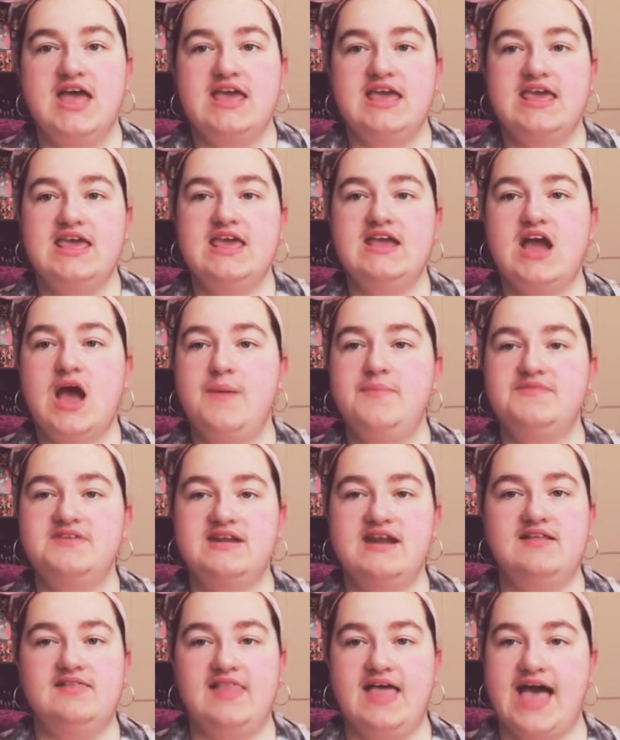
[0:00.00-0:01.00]
He comes
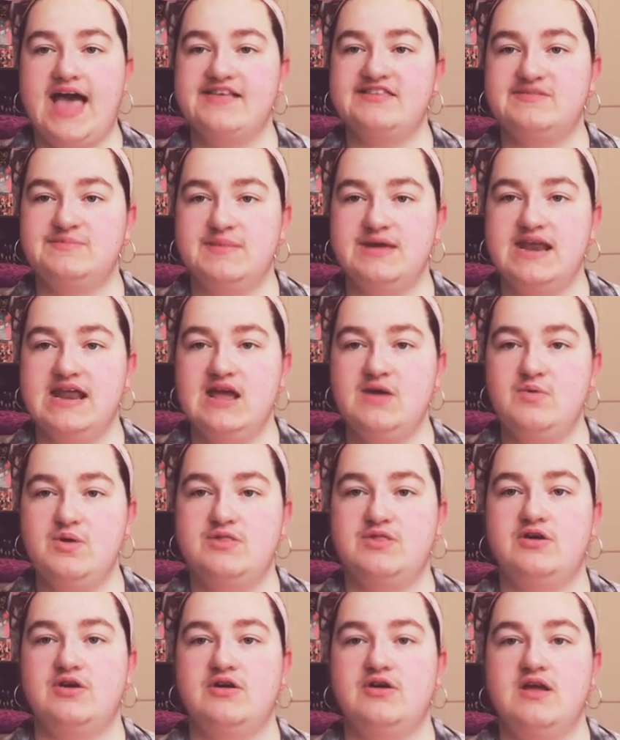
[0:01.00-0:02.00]
in at last minute
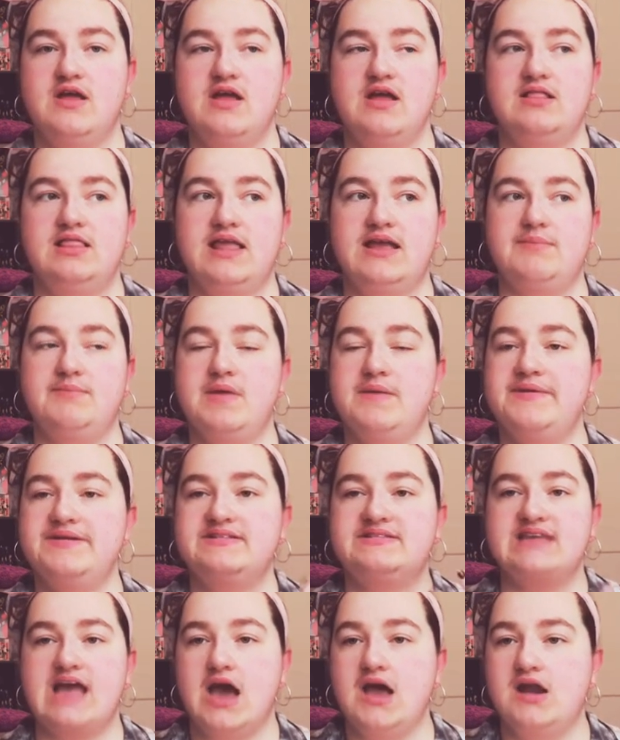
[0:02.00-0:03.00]
when they're like maybe
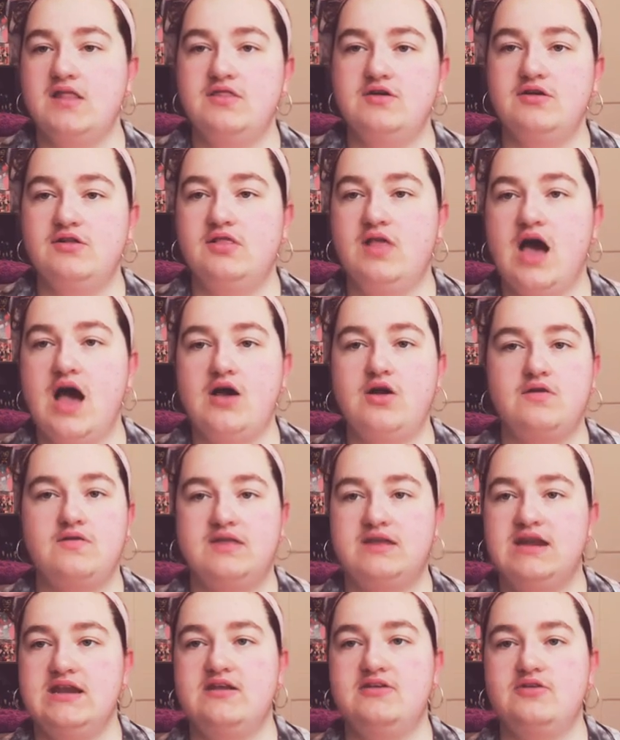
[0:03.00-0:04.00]
down on their luck or
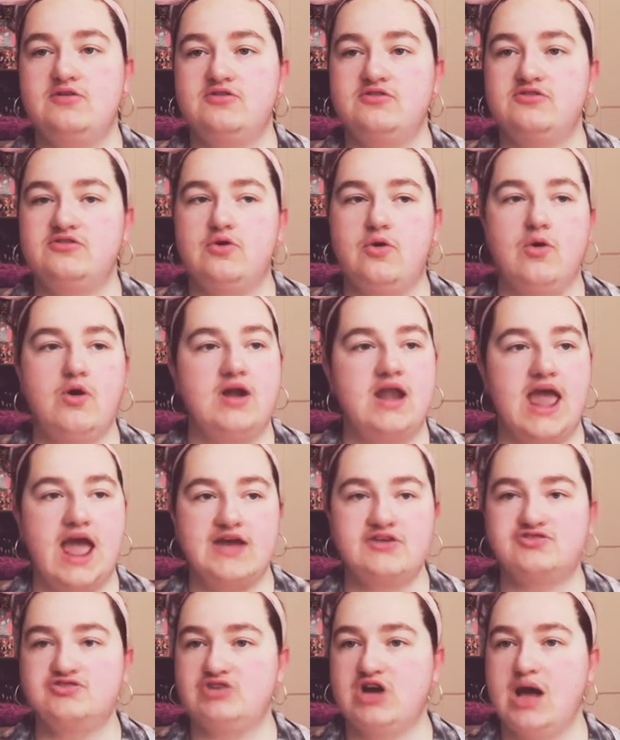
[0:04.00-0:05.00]
they need to score an
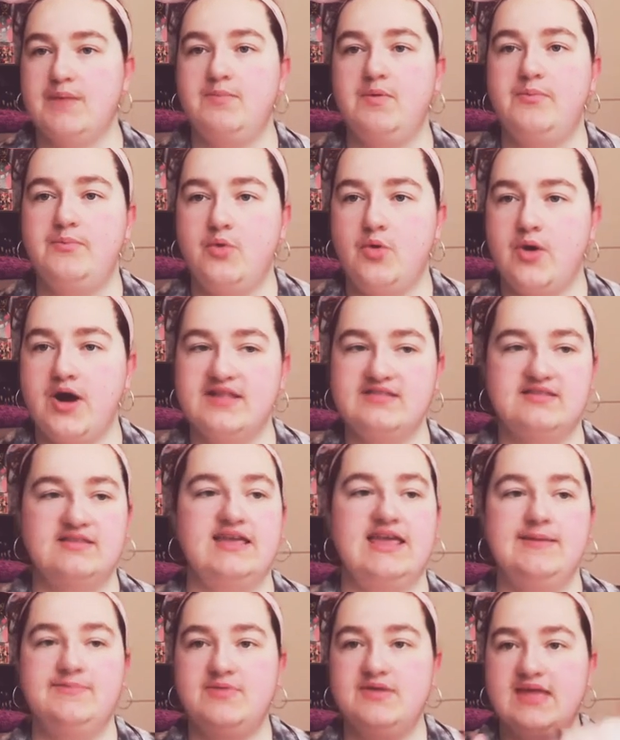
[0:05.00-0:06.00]
extra couple points to
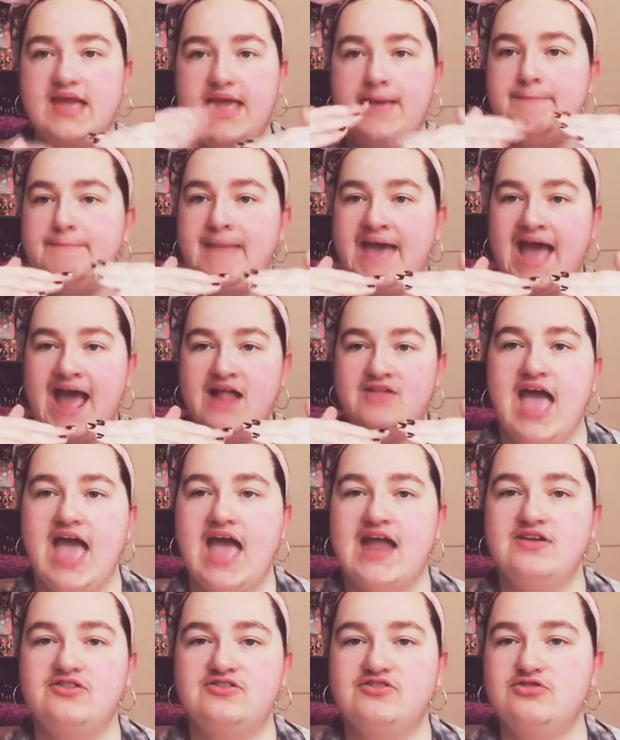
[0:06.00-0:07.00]
keep the game matched.
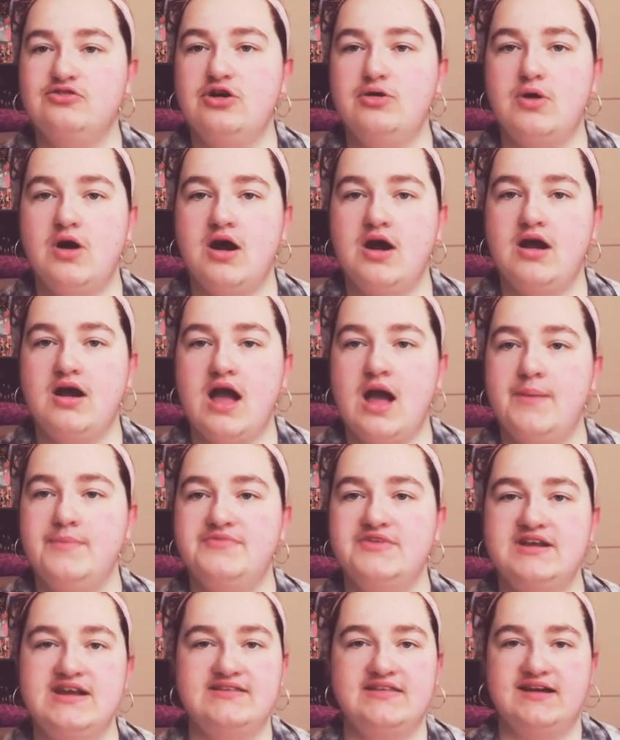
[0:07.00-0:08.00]
And Sugawara
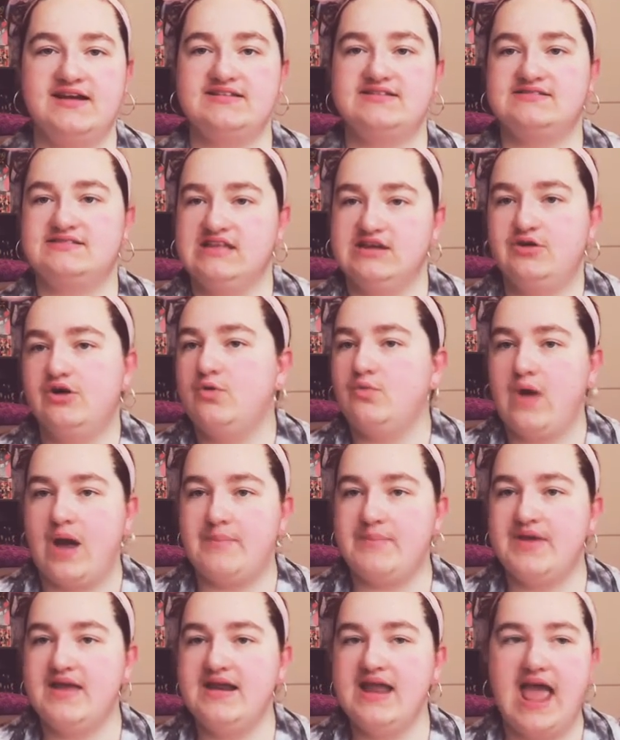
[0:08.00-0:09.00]
comes in as like a secret
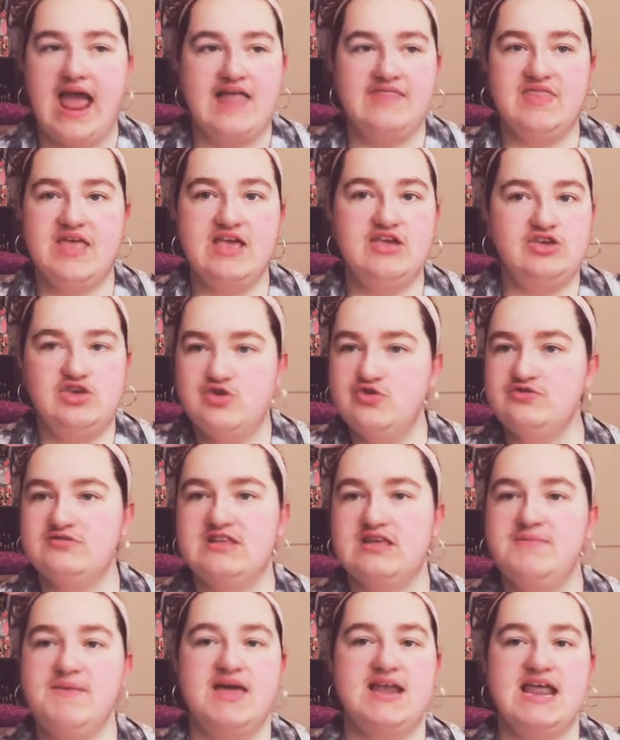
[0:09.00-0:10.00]
weapon and they use
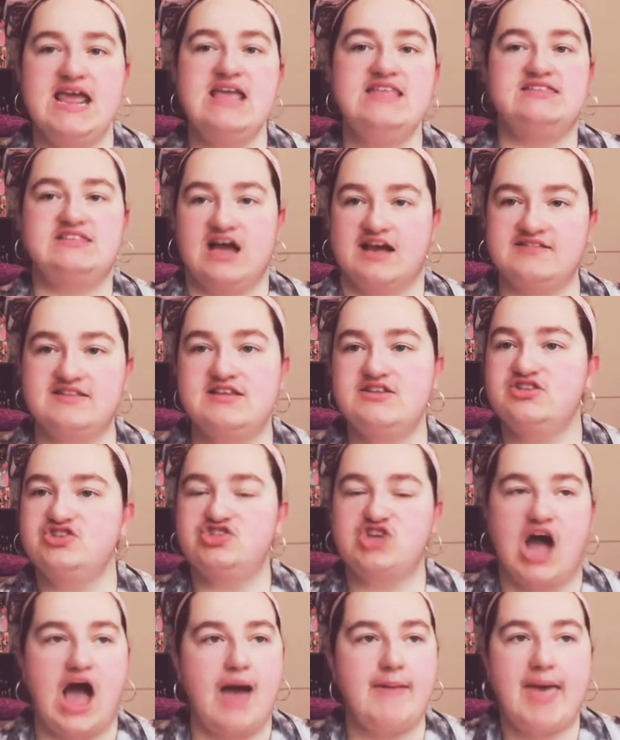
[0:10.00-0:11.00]
him and he does his
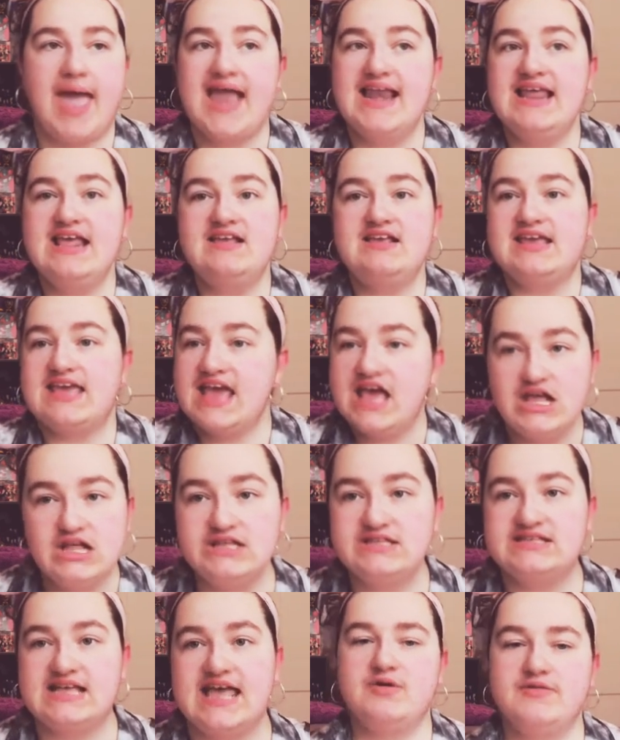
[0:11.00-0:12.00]
job and he
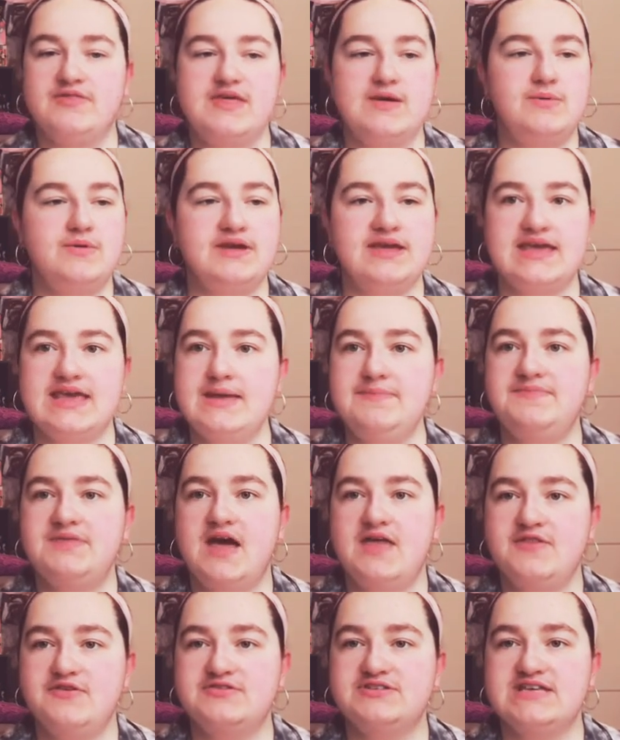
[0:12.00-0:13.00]
kills it. They will keep
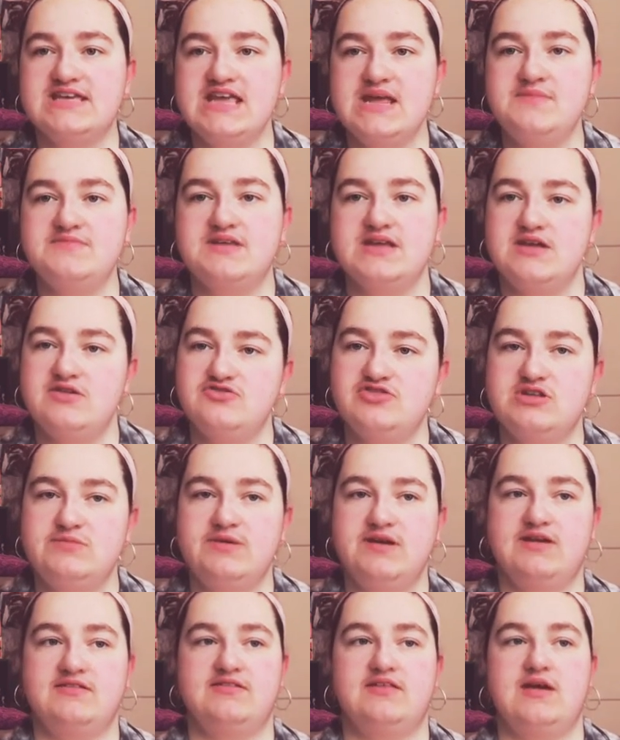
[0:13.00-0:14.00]
the other teams interesting
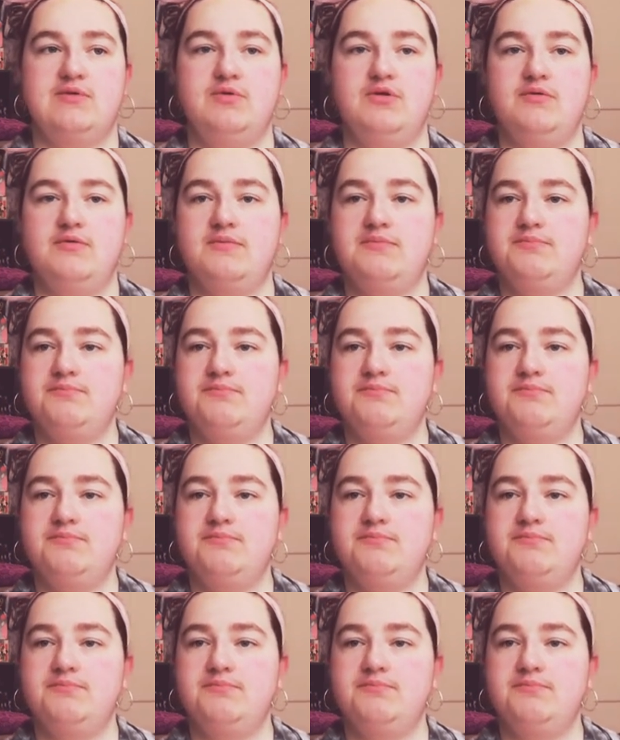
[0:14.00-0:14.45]
because they will